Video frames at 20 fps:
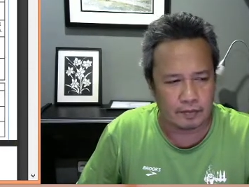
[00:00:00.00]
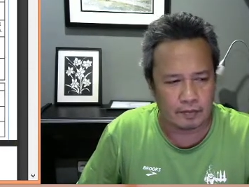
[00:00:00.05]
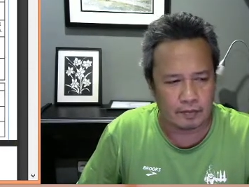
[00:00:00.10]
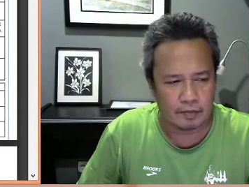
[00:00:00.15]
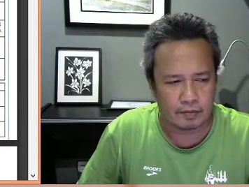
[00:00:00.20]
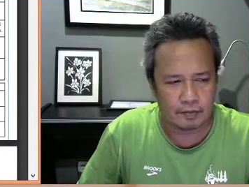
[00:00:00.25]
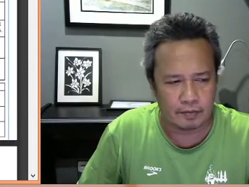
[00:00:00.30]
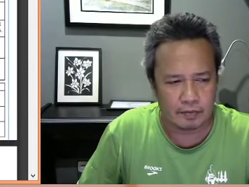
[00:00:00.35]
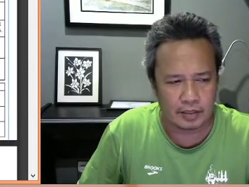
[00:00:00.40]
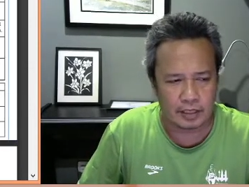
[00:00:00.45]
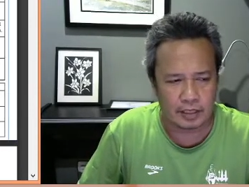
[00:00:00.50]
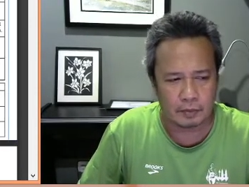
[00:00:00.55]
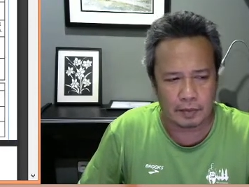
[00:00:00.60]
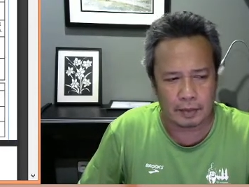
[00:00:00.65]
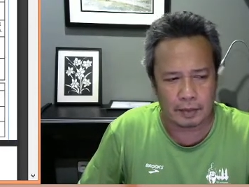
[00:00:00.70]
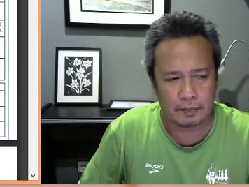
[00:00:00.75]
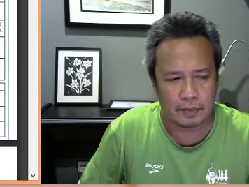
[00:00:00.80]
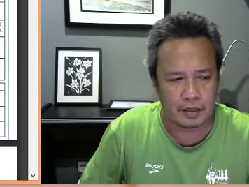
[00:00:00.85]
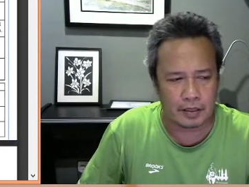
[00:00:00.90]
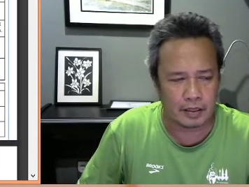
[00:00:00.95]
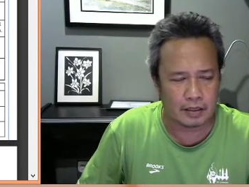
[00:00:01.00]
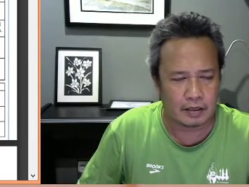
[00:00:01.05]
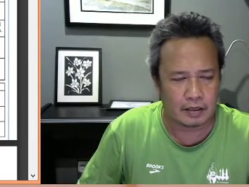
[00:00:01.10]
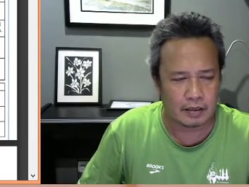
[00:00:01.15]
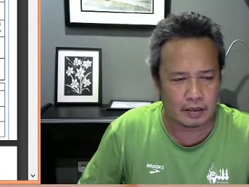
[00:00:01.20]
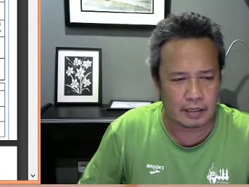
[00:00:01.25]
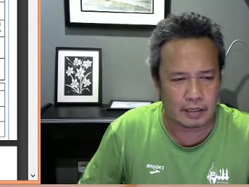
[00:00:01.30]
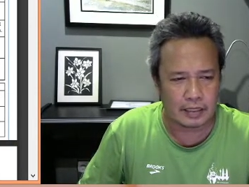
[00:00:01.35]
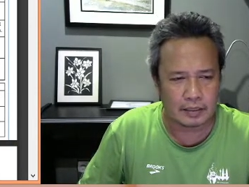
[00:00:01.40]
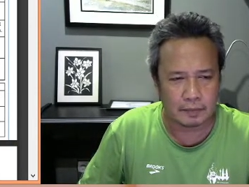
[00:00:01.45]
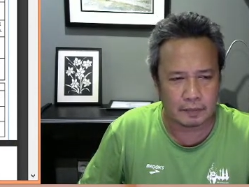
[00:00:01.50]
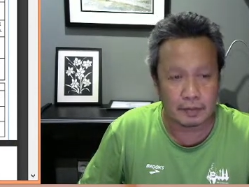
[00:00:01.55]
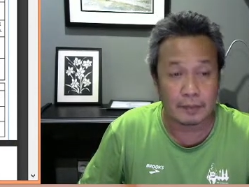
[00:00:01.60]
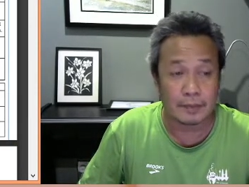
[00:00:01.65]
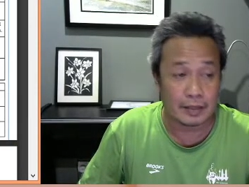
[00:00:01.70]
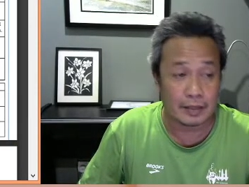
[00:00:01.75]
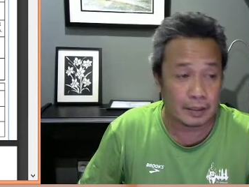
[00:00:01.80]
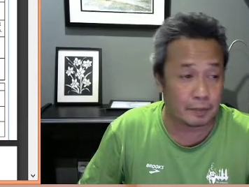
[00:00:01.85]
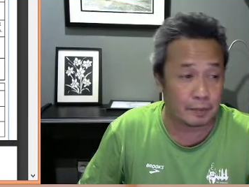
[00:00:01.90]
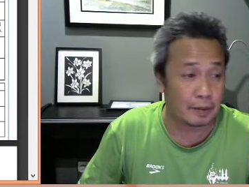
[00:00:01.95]
this paper. There's a
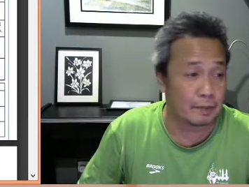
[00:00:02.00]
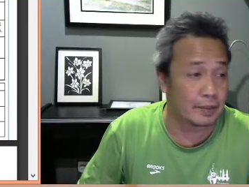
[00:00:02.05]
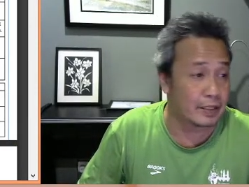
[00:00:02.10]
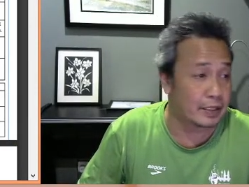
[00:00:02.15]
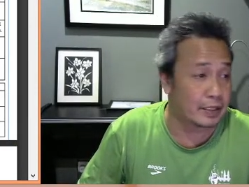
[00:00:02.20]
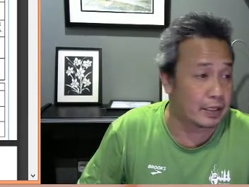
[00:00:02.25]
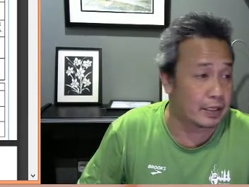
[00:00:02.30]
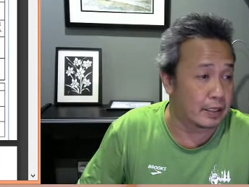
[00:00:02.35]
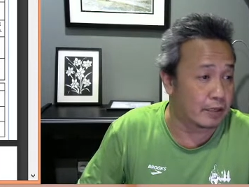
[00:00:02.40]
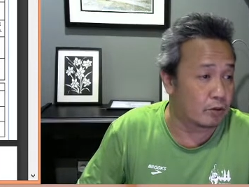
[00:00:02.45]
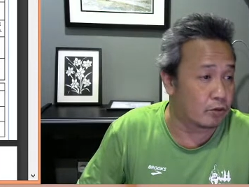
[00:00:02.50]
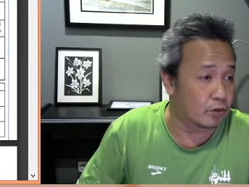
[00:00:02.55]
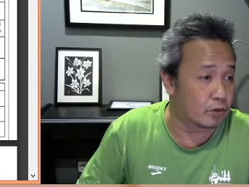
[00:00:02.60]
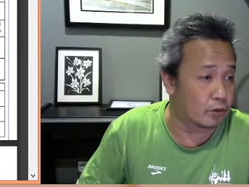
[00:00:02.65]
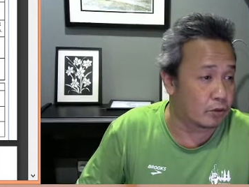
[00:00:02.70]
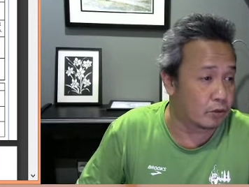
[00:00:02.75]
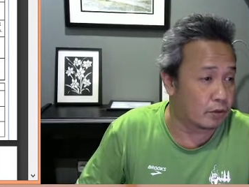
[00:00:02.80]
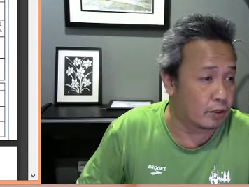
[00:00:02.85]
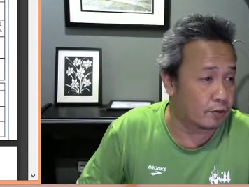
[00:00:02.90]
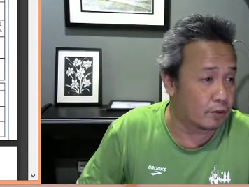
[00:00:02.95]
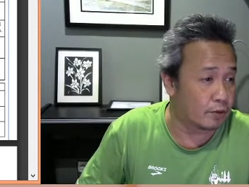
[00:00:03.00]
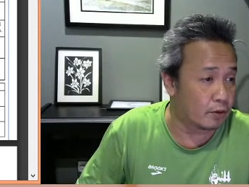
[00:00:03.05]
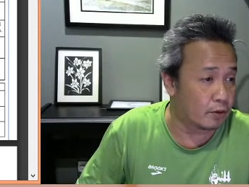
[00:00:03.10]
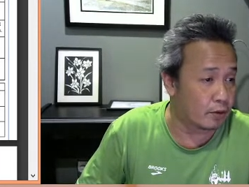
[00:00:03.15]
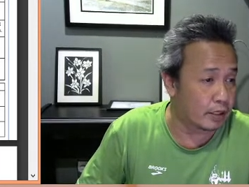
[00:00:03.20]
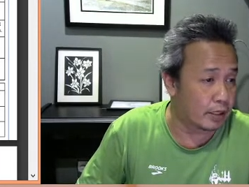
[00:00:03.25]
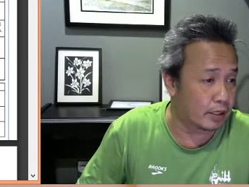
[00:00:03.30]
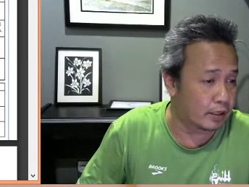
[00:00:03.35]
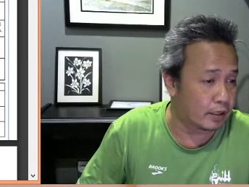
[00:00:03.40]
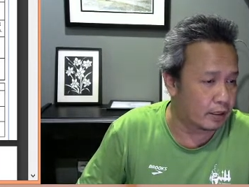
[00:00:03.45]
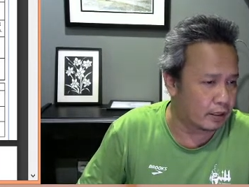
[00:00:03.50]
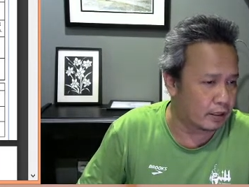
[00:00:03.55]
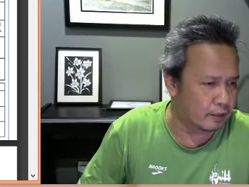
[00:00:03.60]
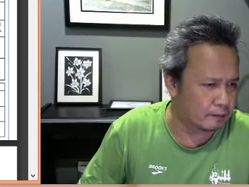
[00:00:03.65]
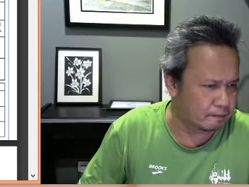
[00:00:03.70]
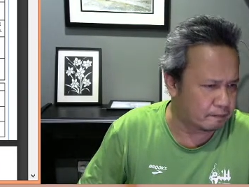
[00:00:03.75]
paper. The paper is here also. If you look here,